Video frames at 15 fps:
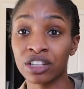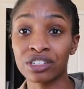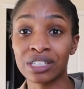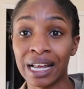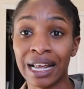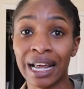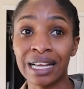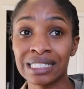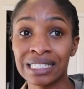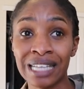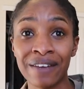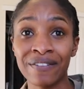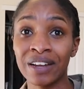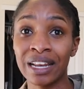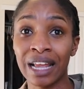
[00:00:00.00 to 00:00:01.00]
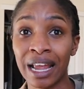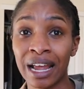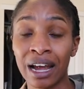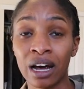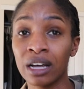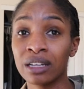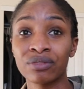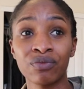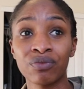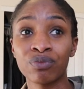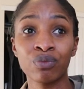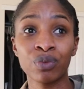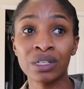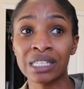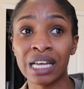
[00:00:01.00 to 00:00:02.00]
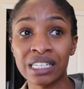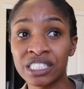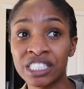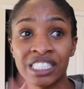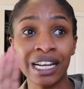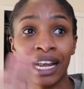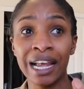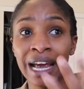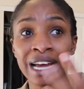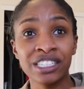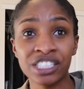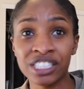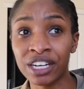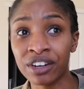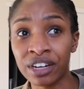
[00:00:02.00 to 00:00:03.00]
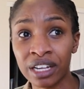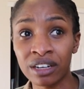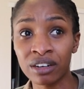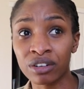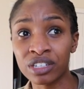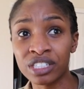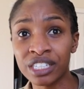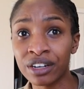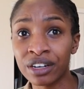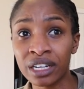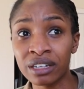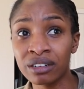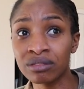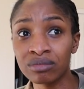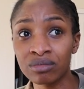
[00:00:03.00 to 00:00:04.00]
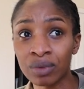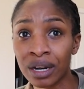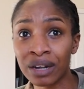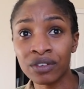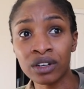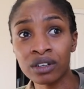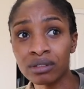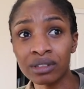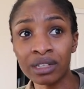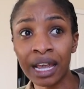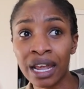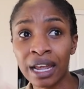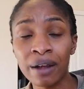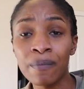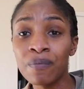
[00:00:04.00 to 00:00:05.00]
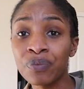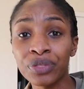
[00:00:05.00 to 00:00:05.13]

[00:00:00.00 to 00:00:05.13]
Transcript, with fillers: There's like seven, uh, what is that, Ed Sheridan or Sheridan, whatever gate.